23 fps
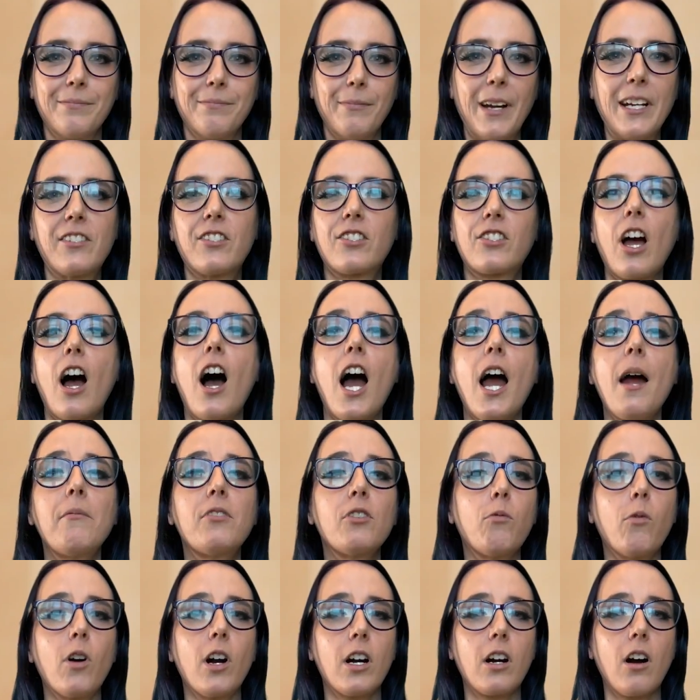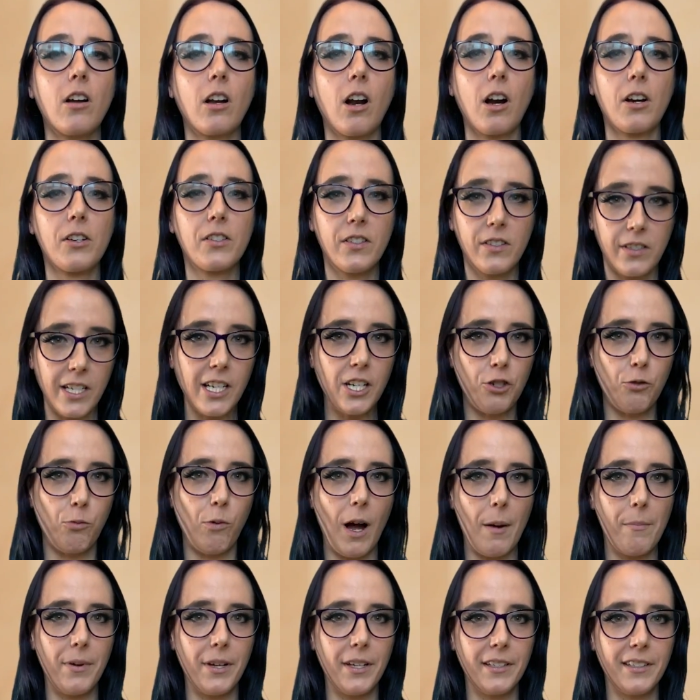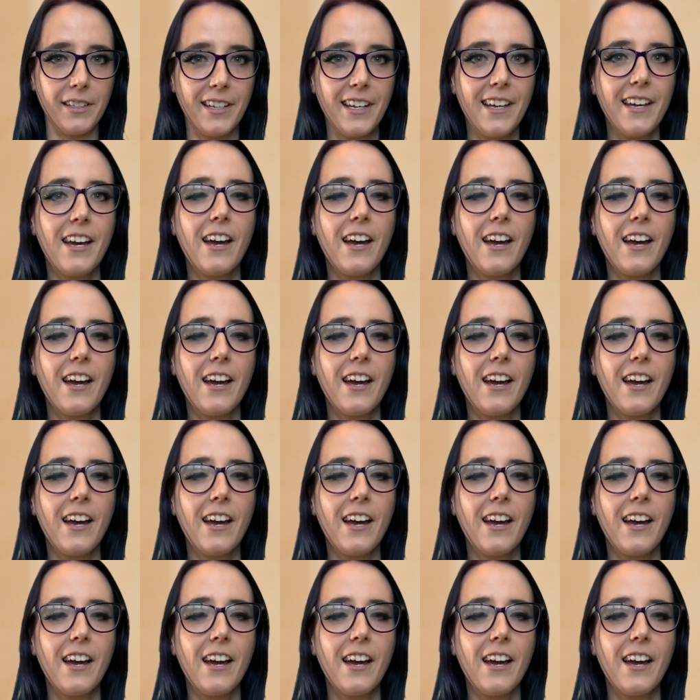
It's time to work on our siege weapon.